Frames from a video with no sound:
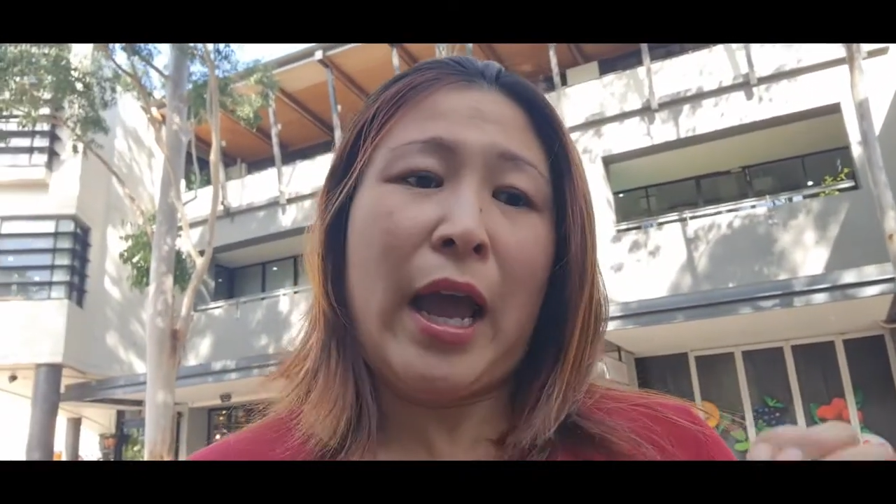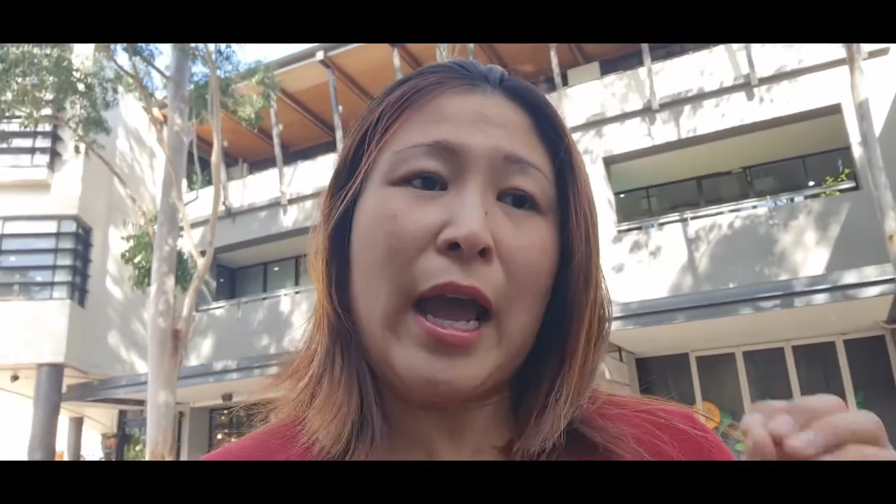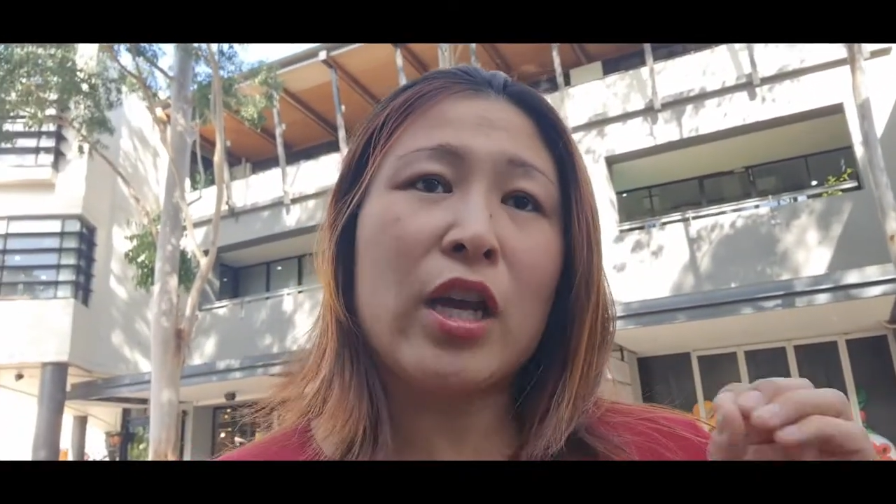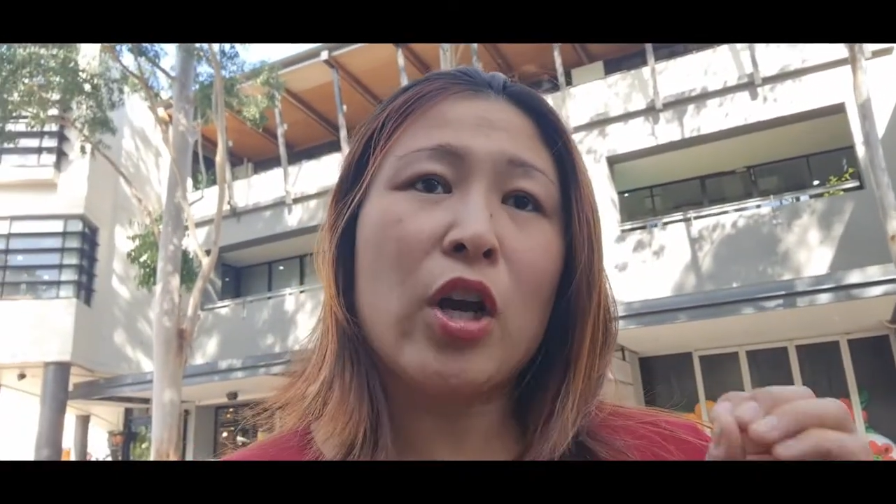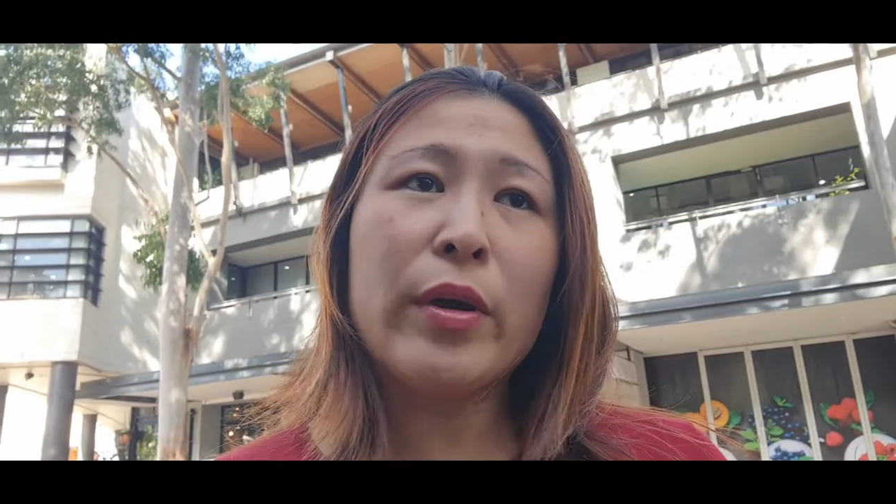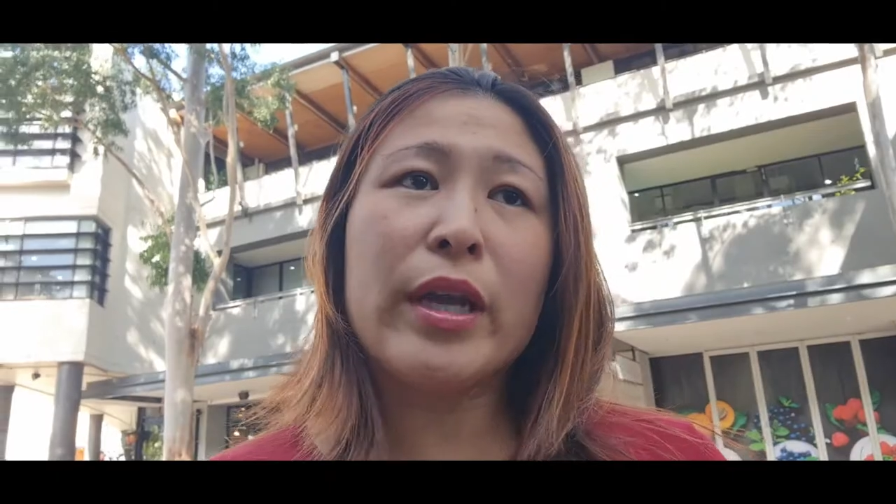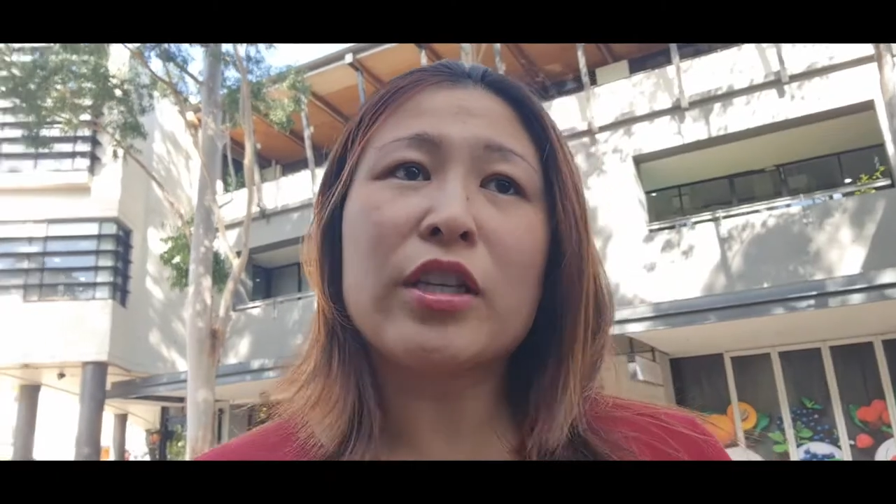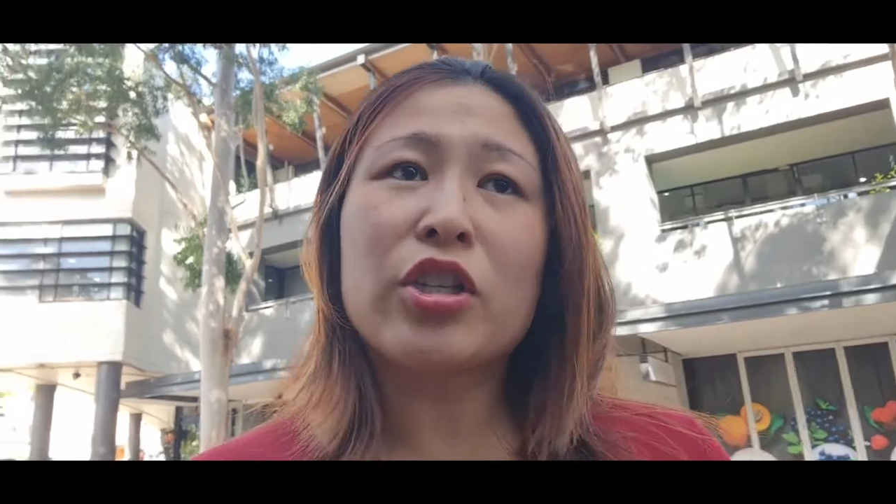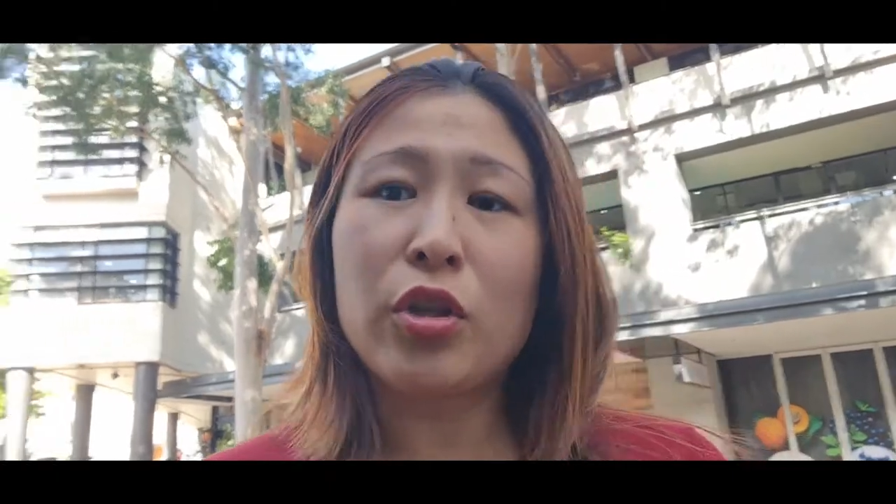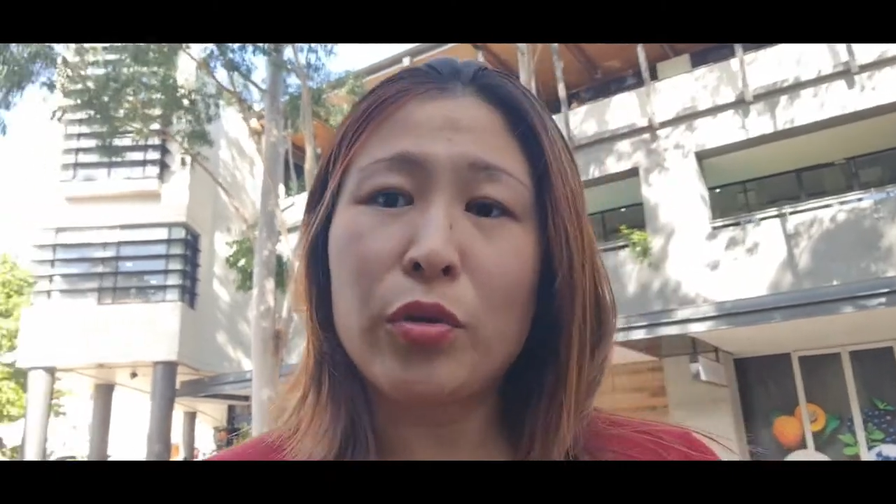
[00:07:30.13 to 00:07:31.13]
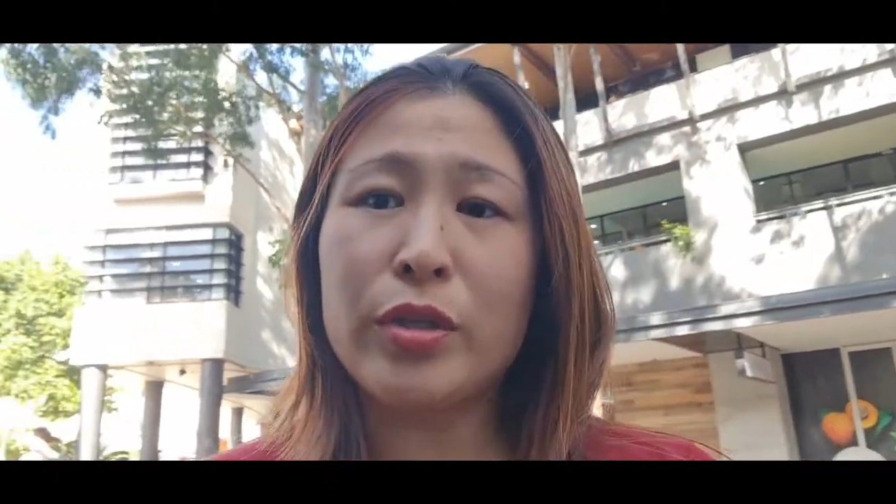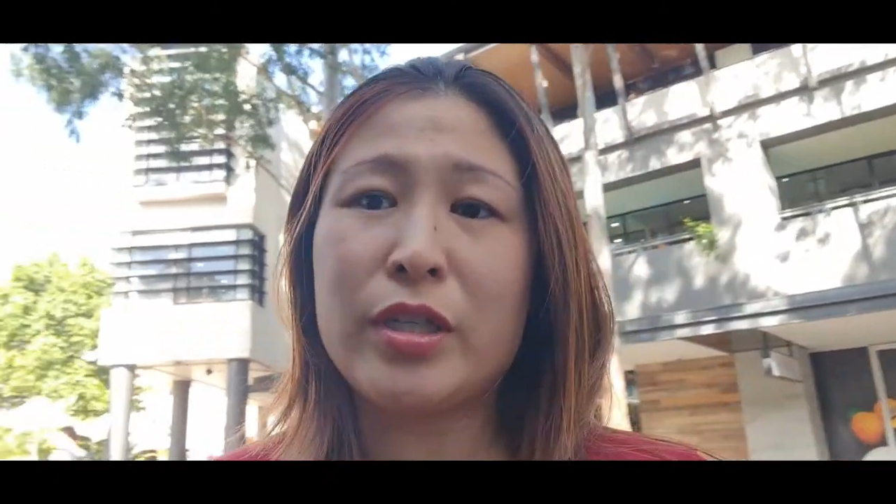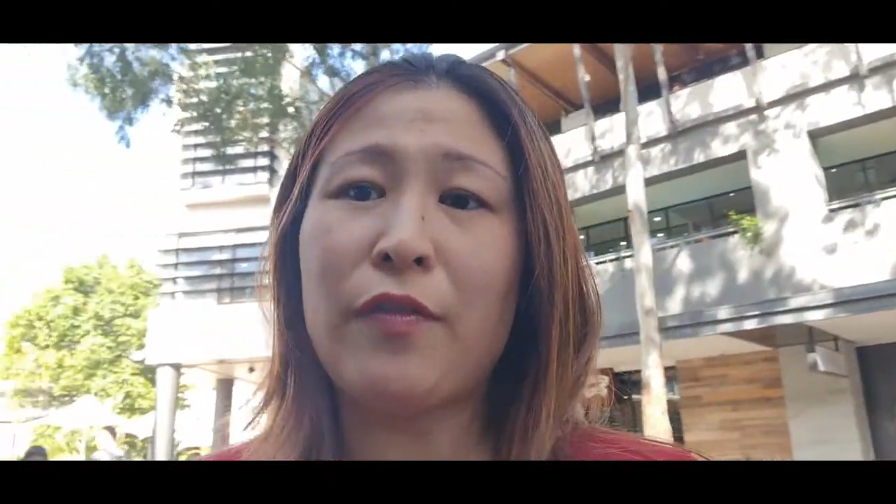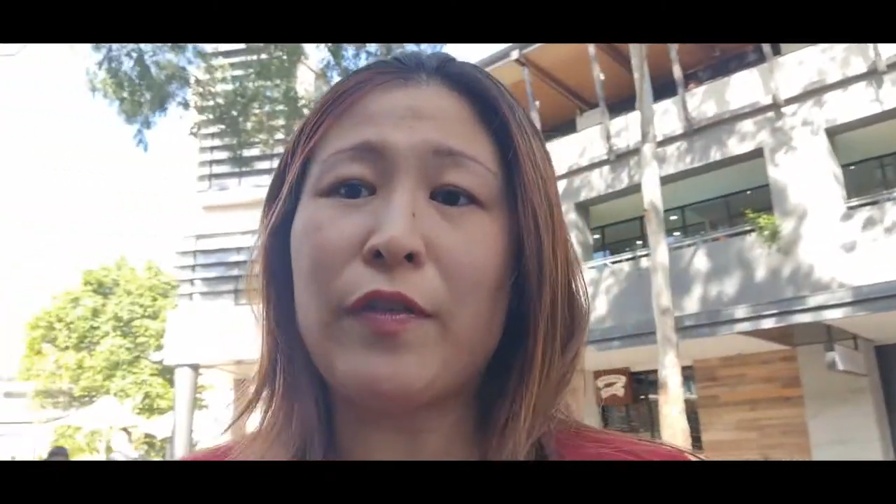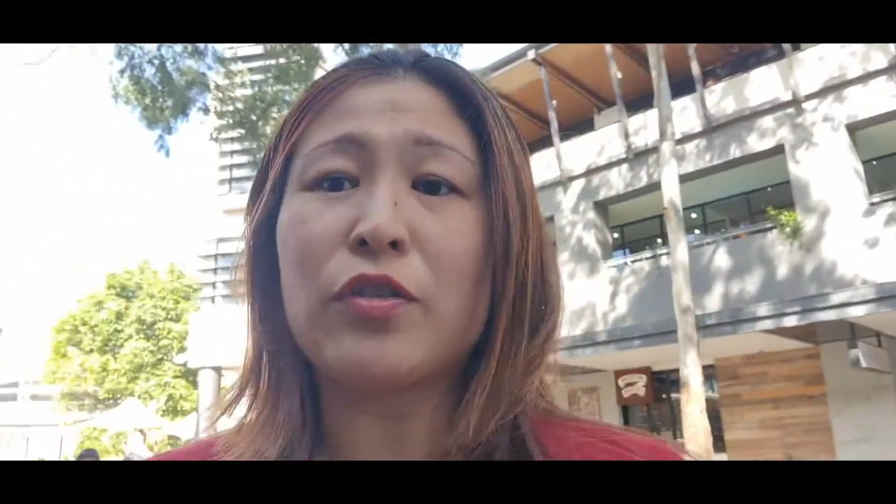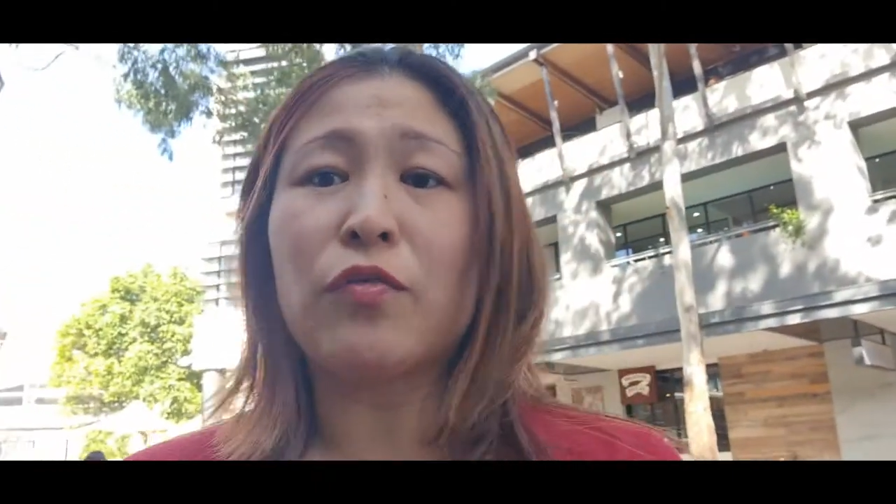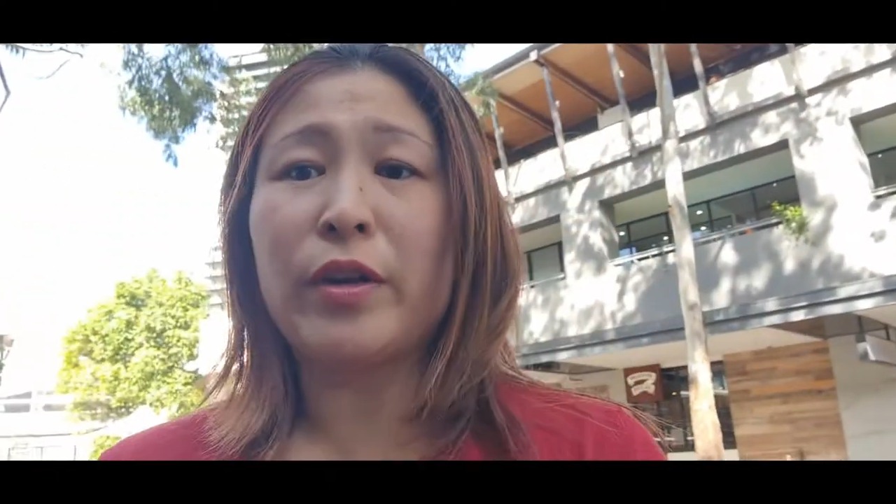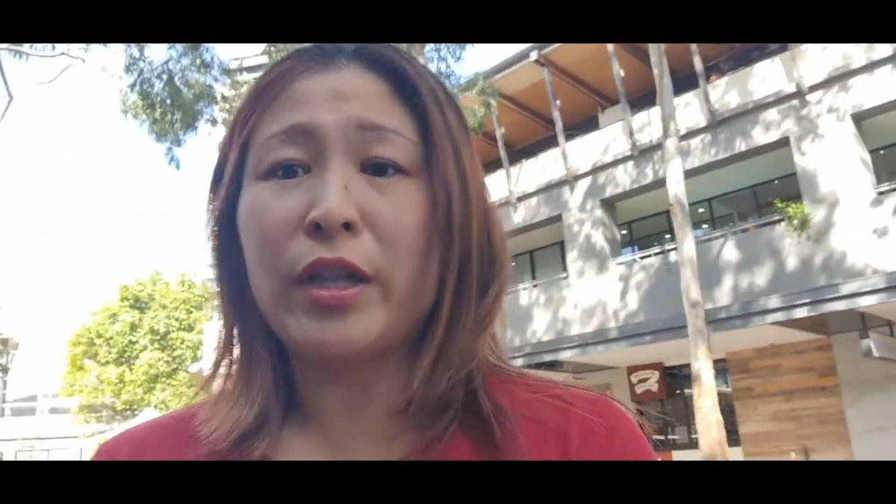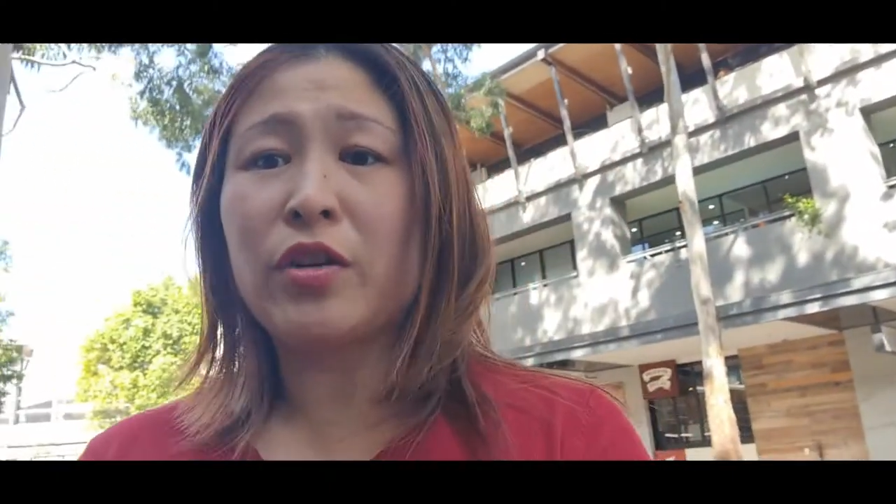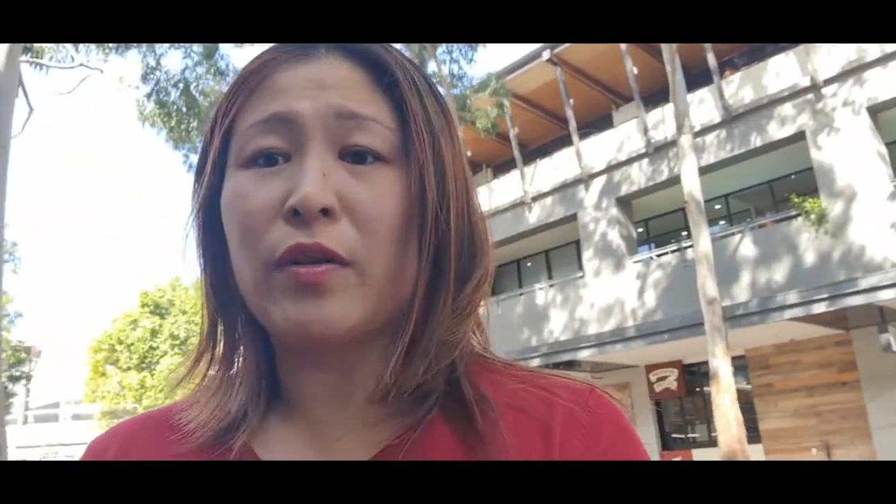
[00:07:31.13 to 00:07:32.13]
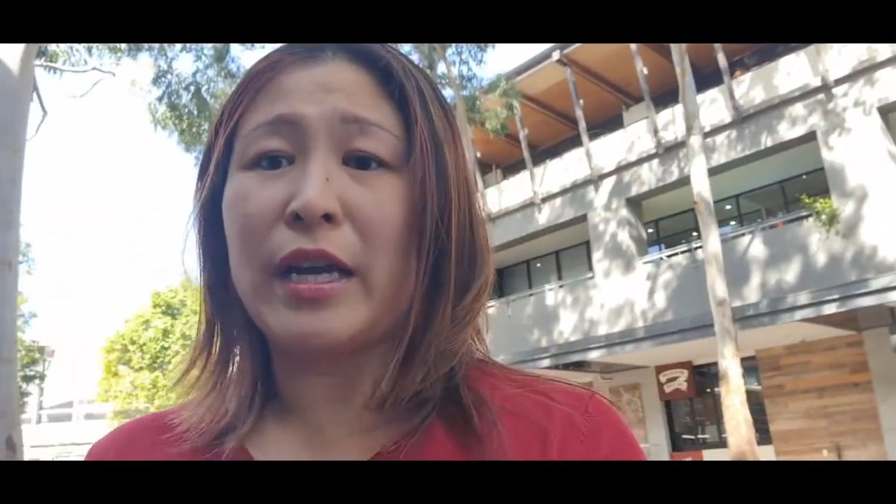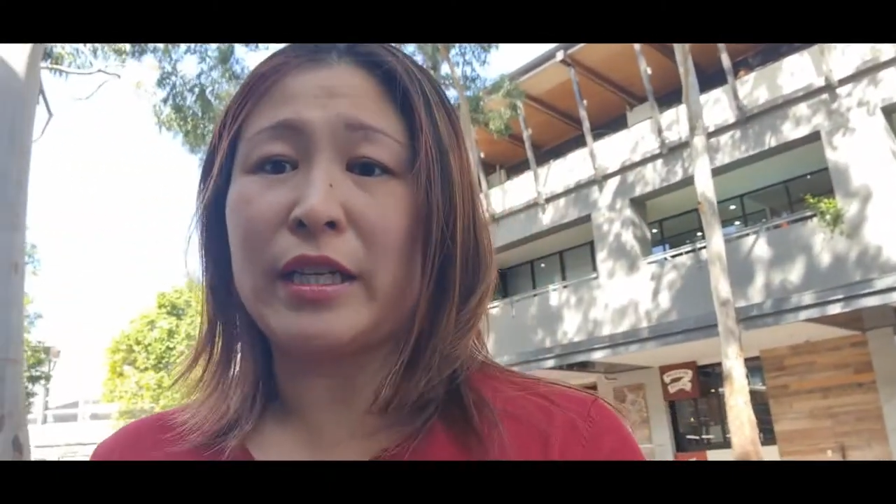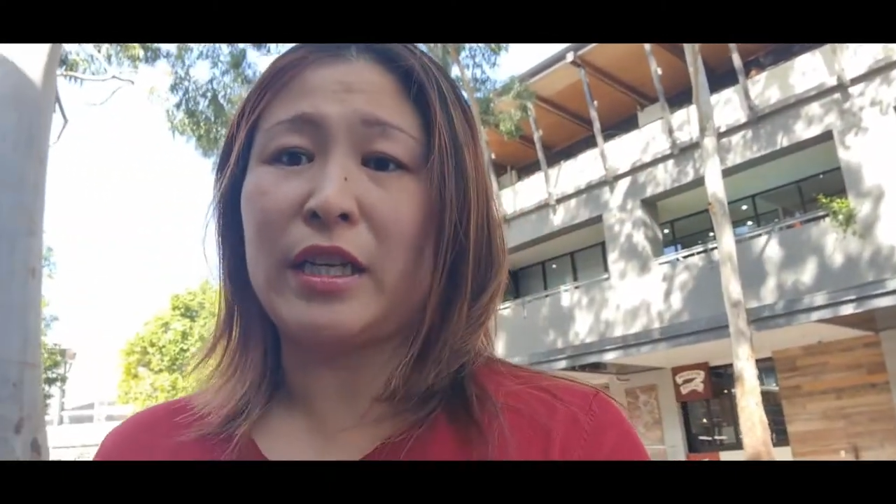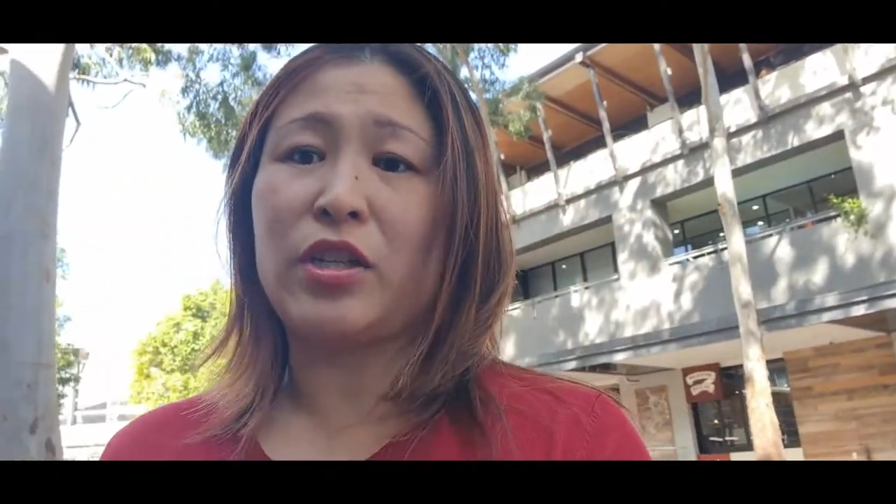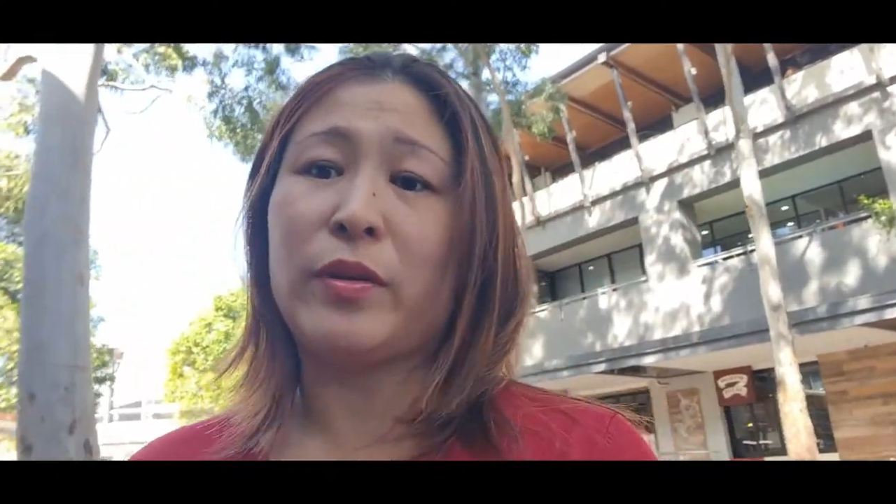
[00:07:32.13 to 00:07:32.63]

And going exclusive is a really good idea